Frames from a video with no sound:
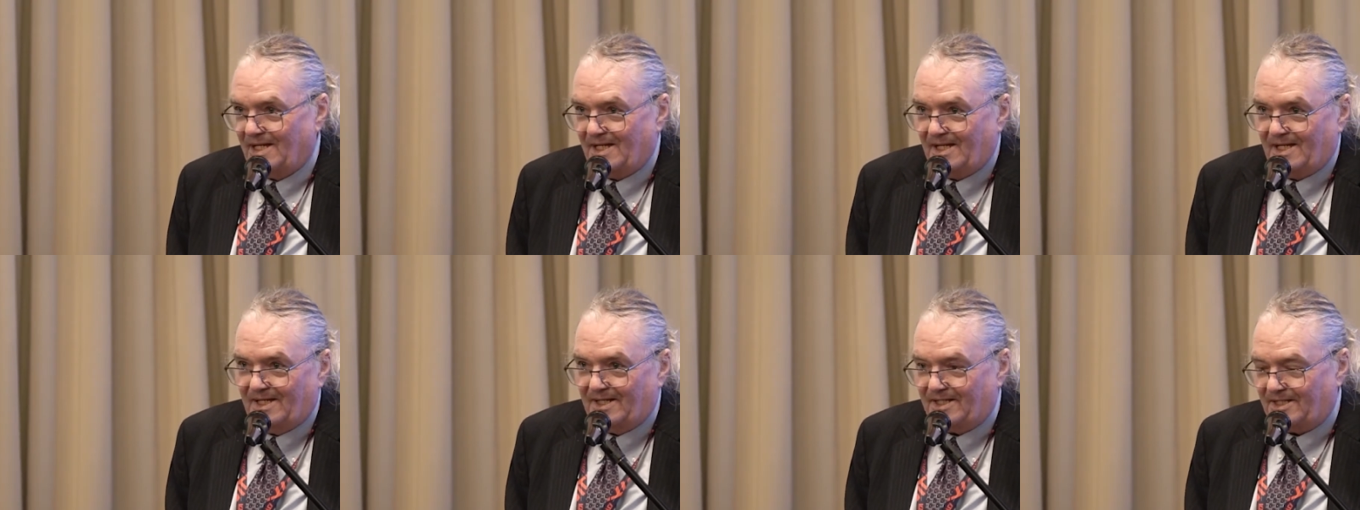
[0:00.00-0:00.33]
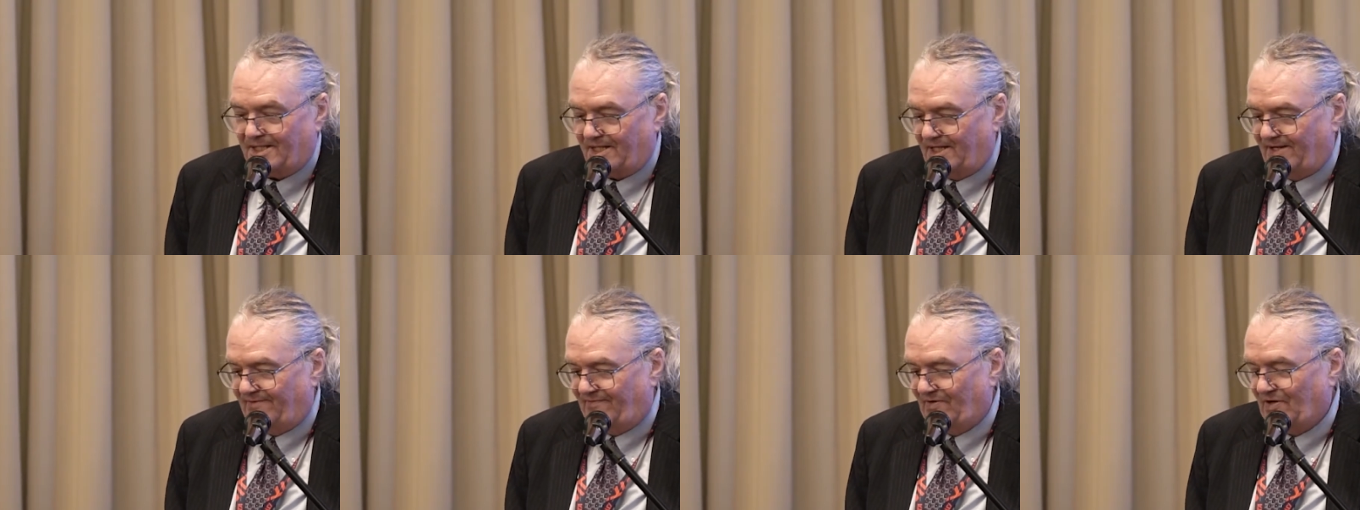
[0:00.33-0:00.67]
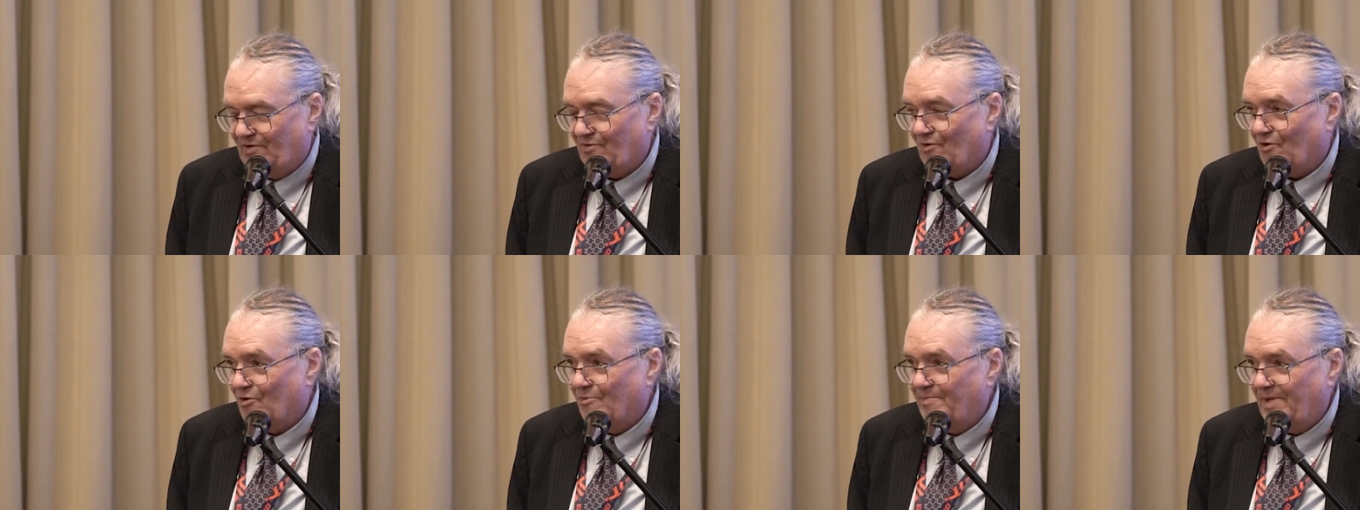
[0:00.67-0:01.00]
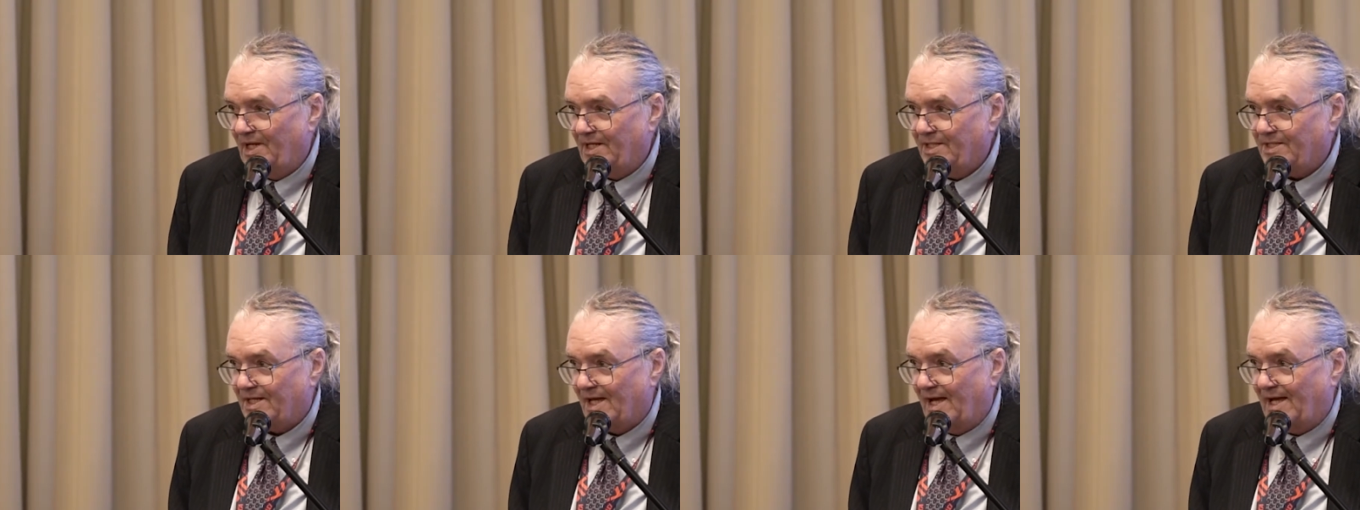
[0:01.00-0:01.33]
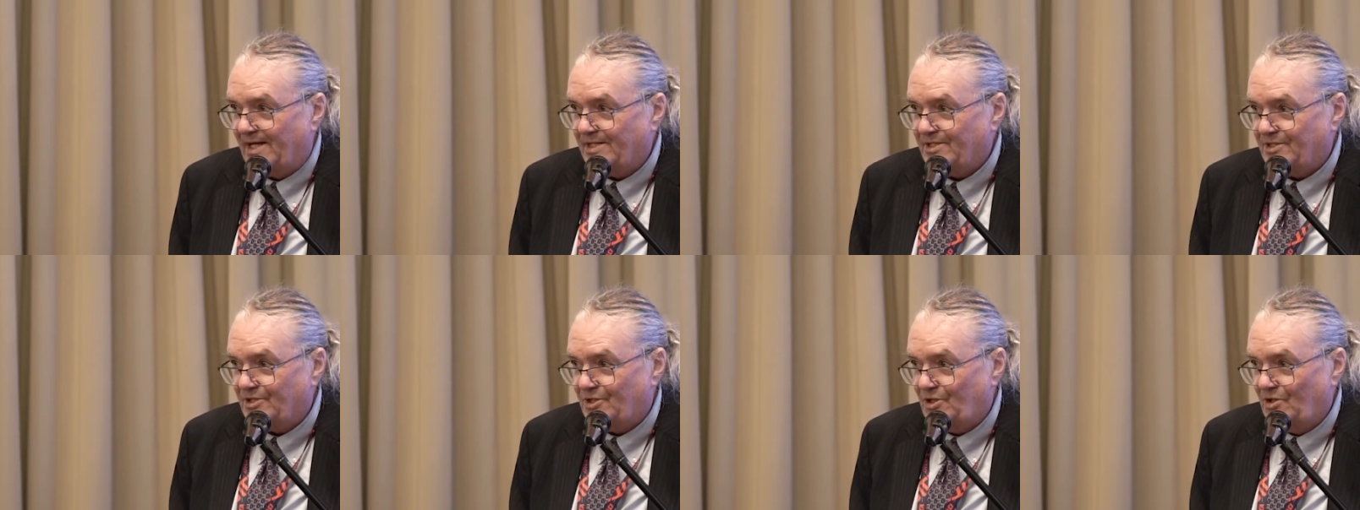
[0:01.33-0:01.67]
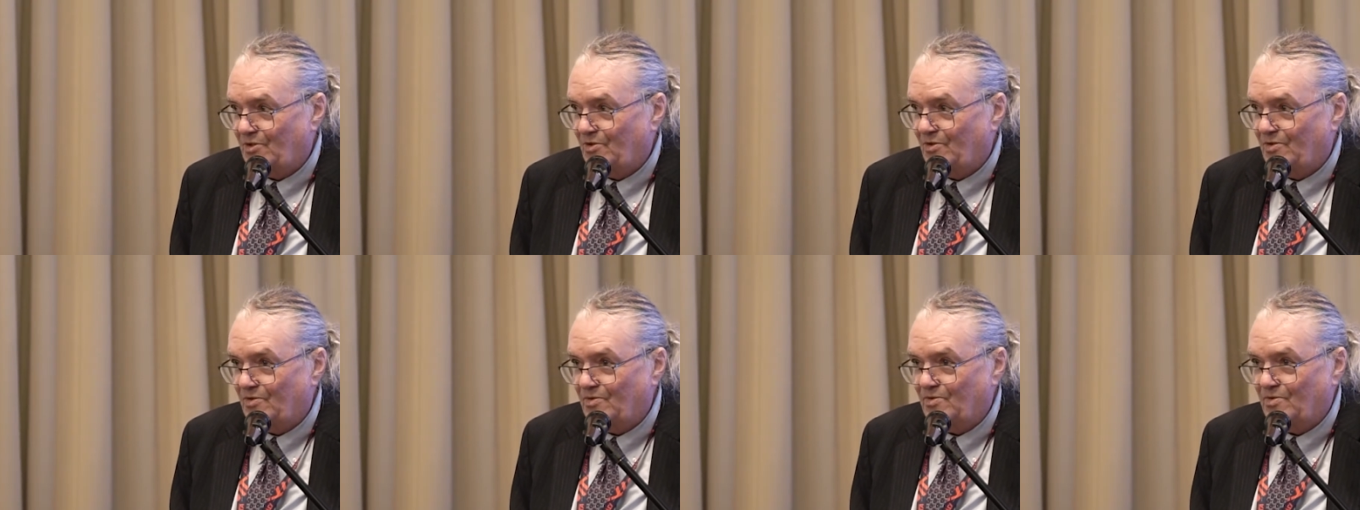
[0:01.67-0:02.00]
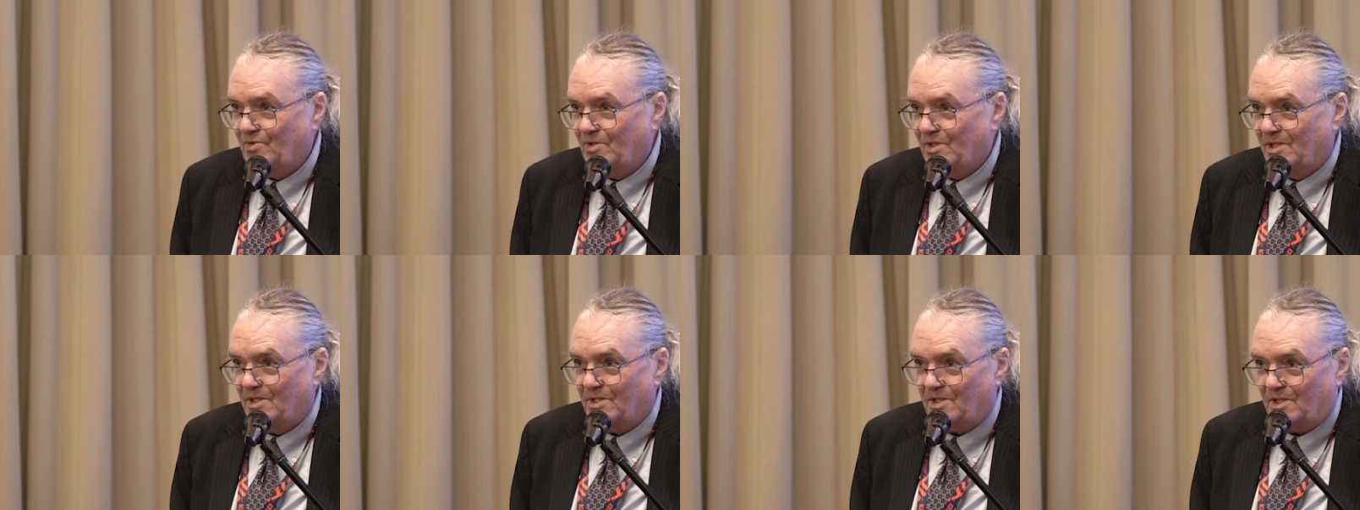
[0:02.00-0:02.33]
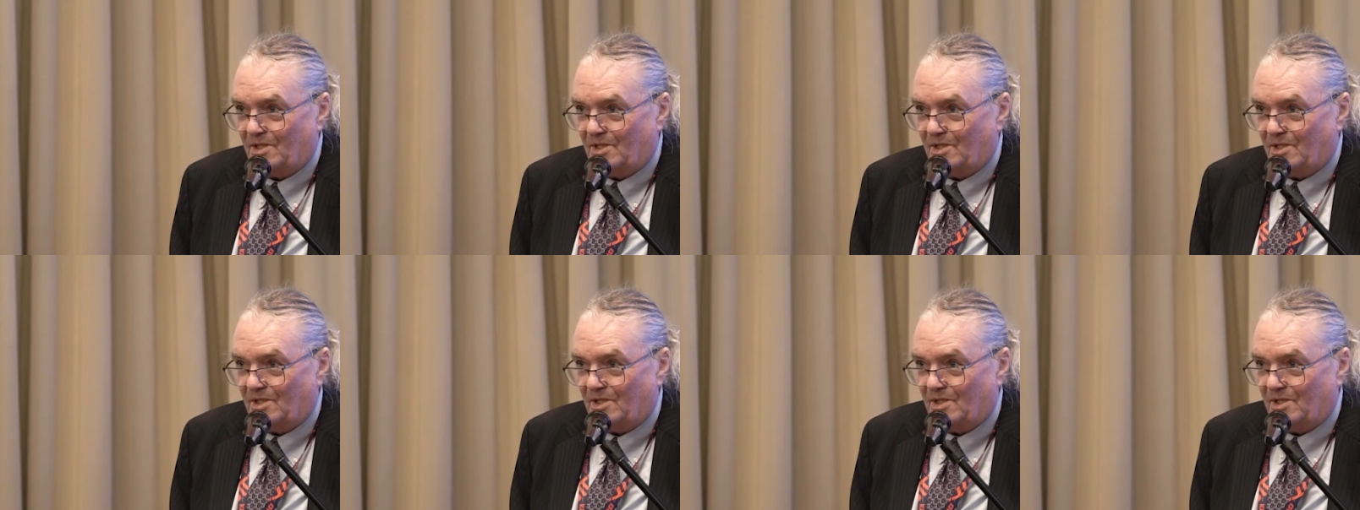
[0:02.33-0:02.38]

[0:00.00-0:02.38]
In his living room, he's got 2